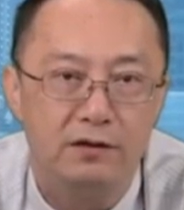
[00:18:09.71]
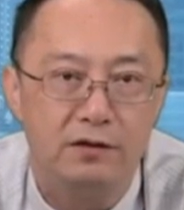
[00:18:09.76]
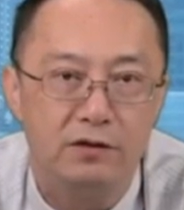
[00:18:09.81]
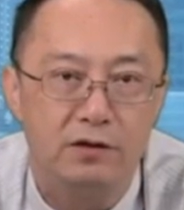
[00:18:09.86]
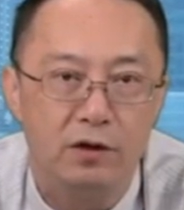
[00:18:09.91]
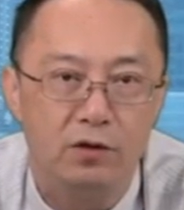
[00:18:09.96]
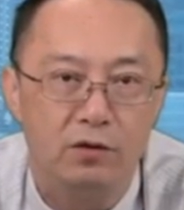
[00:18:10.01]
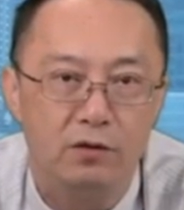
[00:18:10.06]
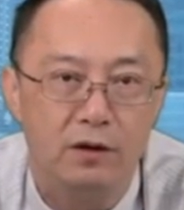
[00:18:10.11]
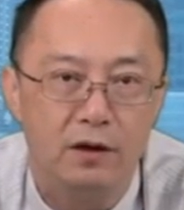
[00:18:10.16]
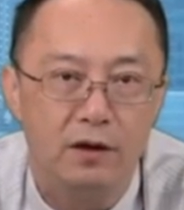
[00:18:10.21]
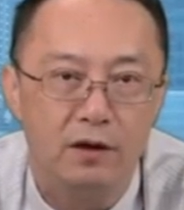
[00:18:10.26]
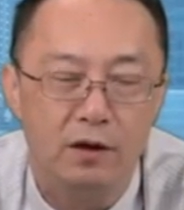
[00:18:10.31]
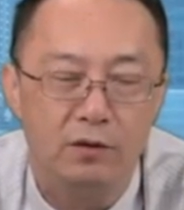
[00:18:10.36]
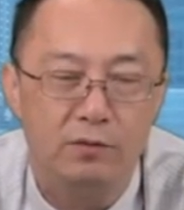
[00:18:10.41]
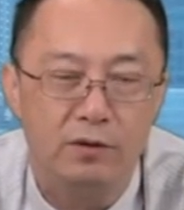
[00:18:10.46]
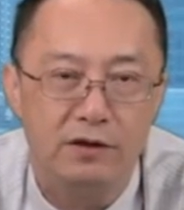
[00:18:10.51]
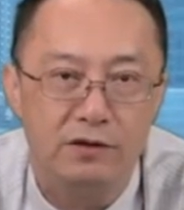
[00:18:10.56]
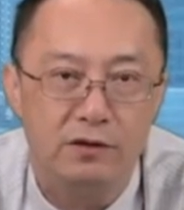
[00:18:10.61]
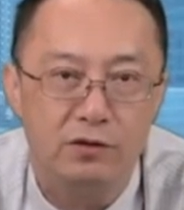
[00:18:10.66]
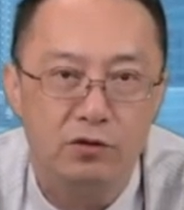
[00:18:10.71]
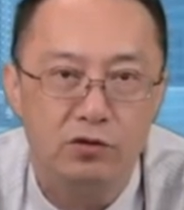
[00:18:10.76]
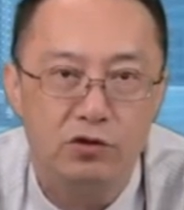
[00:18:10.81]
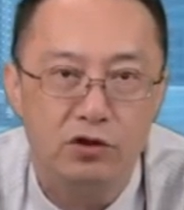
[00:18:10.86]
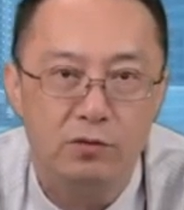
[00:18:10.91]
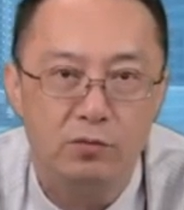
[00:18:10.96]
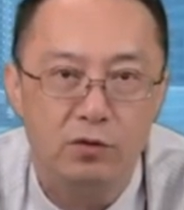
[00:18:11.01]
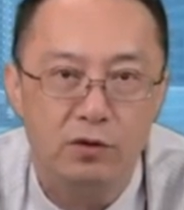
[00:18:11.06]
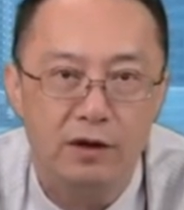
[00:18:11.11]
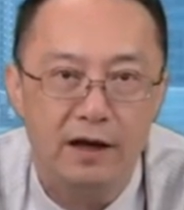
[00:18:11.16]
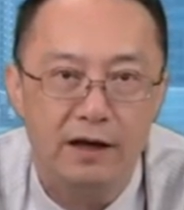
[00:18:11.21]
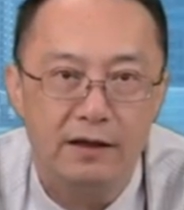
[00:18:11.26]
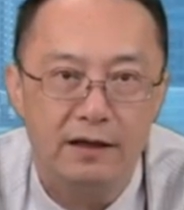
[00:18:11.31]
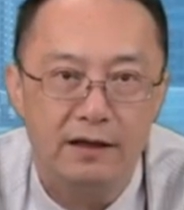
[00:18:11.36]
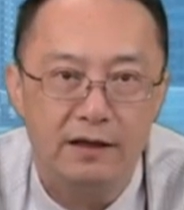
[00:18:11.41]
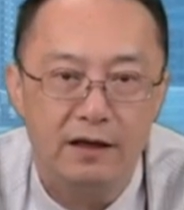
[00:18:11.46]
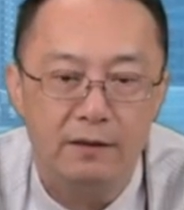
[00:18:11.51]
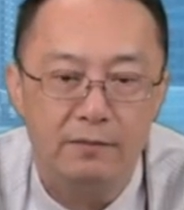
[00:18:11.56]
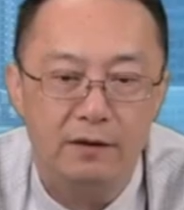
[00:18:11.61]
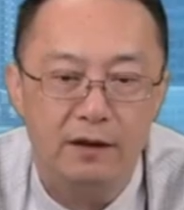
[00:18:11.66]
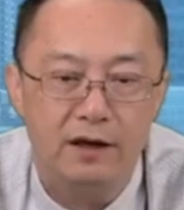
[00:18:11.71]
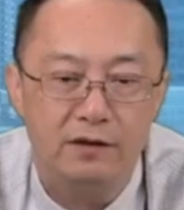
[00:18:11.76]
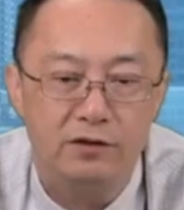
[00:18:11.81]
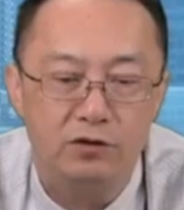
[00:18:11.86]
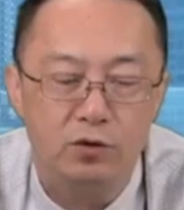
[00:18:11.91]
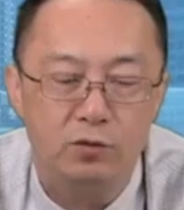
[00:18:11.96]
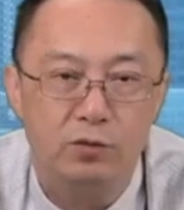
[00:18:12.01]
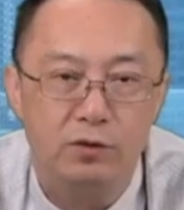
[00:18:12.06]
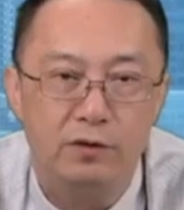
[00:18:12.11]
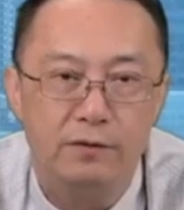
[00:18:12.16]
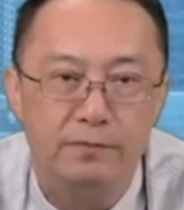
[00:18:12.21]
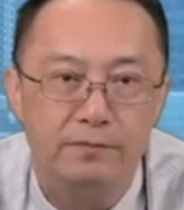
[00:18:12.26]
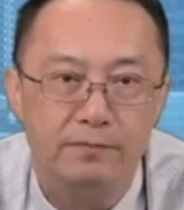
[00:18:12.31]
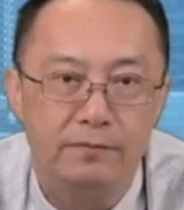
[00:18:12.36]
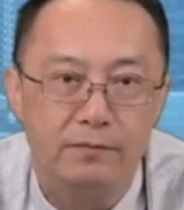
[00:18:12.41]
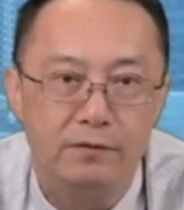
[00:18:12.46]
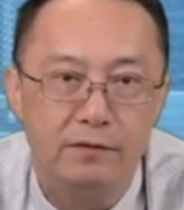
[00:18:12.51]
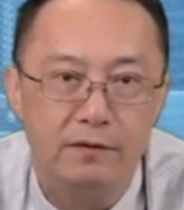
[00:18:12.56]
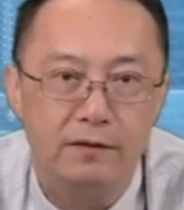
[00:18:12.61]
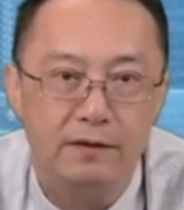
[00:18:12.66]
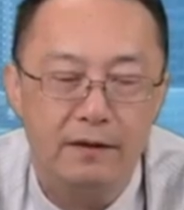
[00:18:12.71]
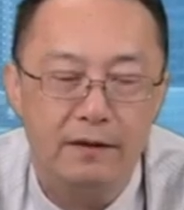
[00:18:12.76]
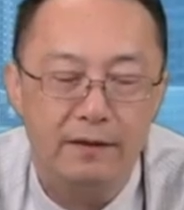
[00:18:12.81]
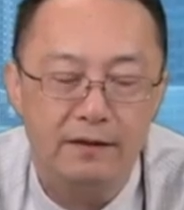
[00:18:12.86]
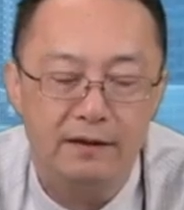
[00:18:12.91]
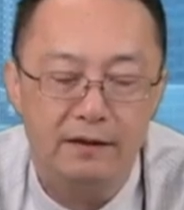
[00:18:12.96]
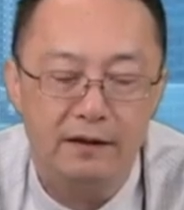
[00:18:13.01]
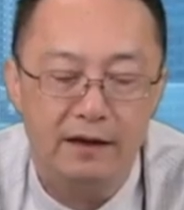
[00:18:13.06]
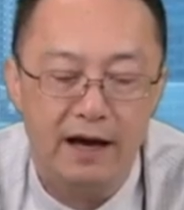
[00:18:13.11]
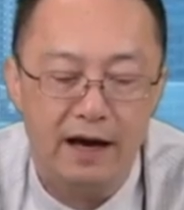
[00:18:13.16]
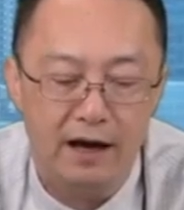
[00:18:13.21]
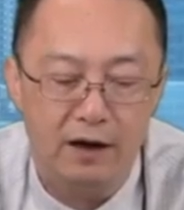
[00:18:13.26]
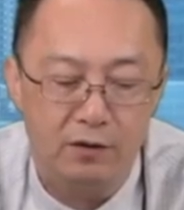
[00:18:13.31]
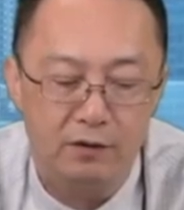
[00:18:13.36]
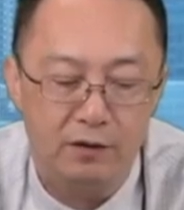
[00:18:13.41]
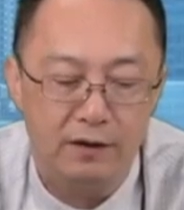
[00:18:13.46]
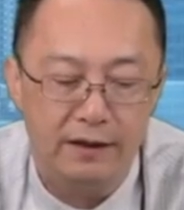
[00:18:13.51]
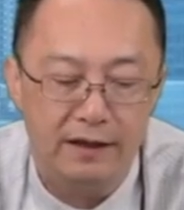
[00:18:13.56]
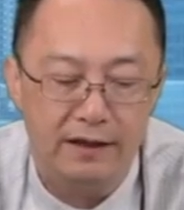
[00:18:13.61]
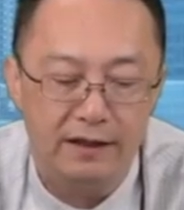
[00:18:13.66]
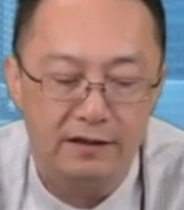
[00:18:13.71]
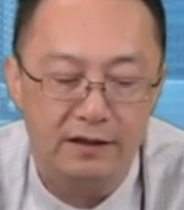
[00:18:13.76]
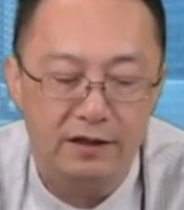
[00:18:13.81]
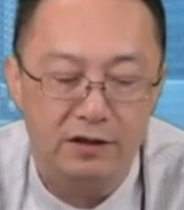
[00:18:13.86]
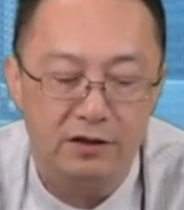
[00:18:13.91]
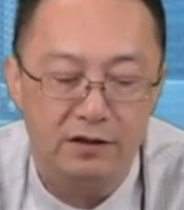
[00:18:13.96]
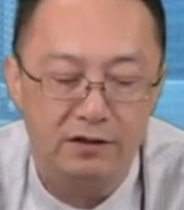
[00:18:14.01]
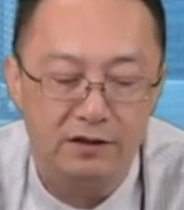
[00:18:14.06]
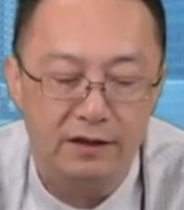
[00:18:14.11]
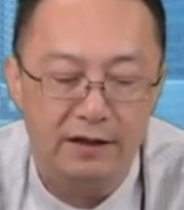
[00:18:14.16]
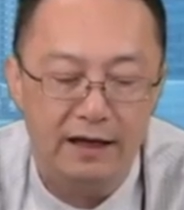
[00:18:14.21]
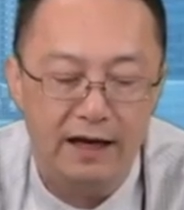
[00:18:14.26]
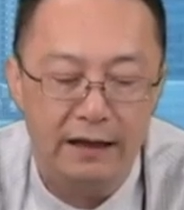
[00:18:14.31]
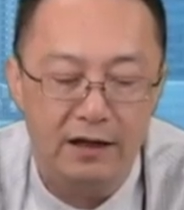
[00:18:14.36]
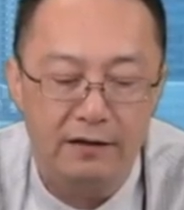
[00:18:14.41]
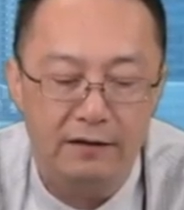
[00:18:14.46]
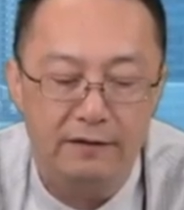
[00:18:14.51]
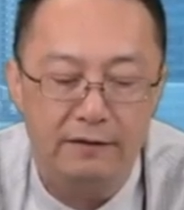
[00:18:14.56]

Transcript: so a resolution will likely come in October. Now, in addition to that,